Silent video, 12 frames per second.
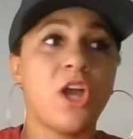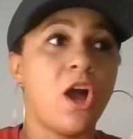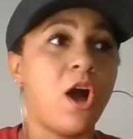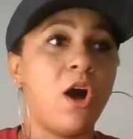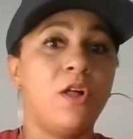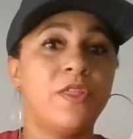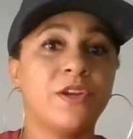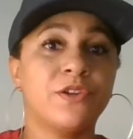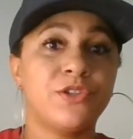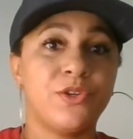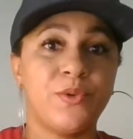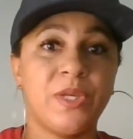all they're
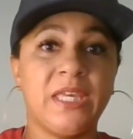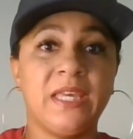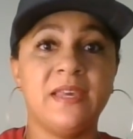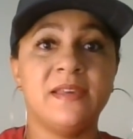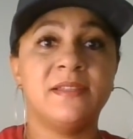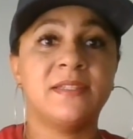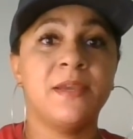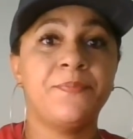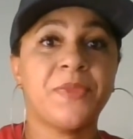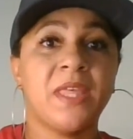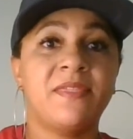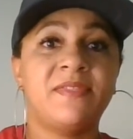doing is
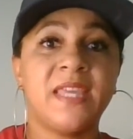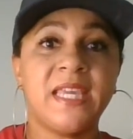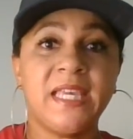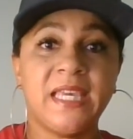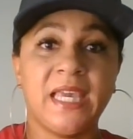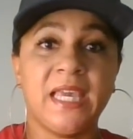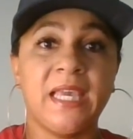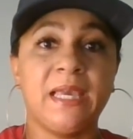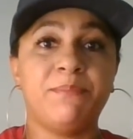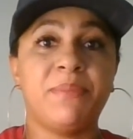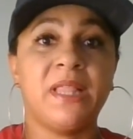thinking,